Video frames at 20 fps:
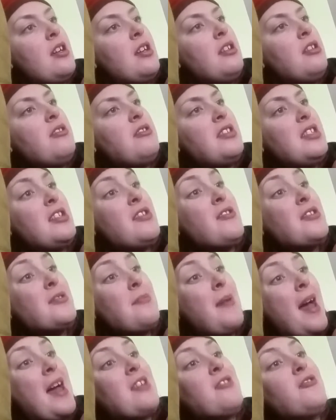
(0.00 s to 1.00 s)
"You see those
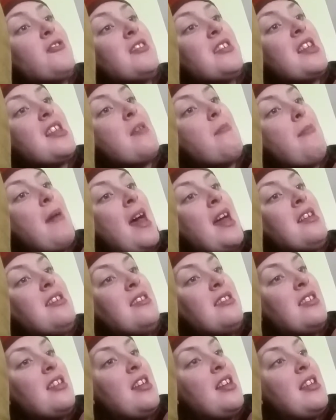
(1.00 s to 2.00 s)
pine trees at the
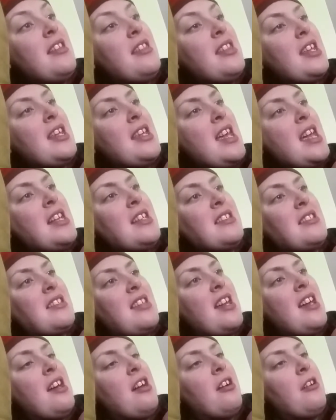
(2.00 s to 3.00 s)
bend? The gate is
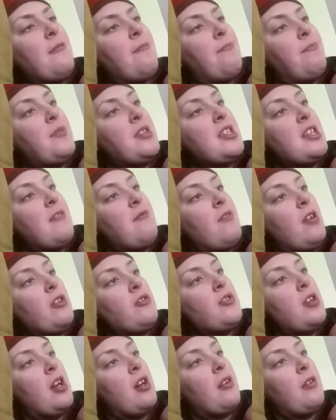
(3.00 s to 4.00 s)
there," said
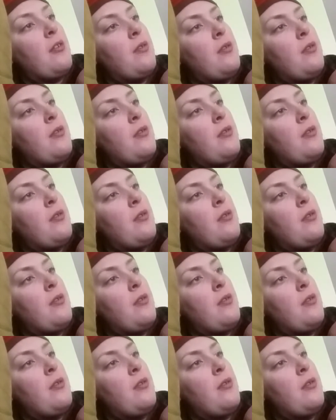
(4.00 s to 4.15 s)
Frederick.